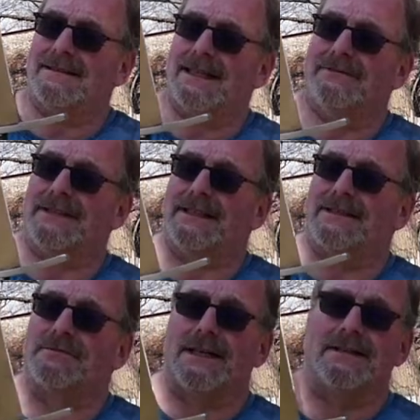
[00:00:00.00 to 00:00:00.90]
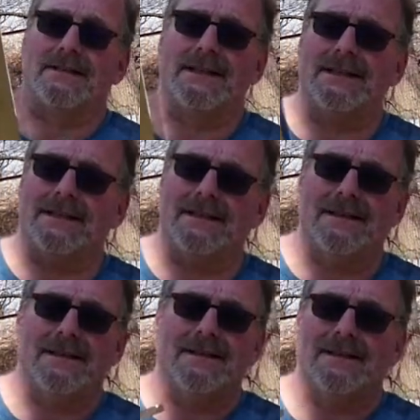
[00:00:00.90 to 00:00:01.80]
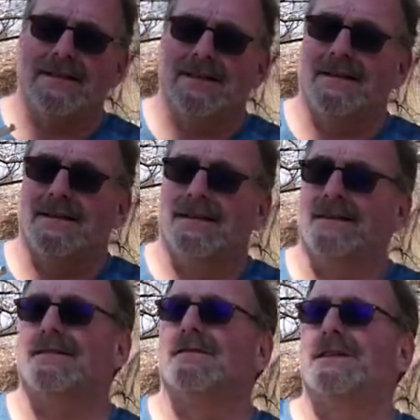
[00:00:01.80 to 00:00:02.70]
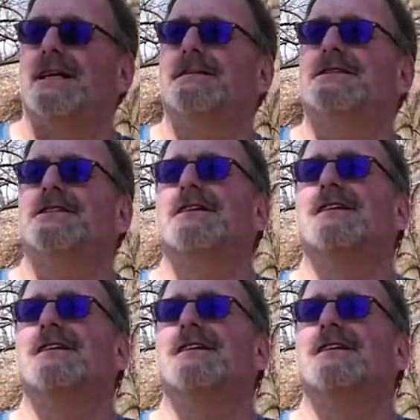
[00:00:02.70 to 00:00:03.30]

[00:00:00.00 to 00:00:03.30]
Everything's right and tight, no damage.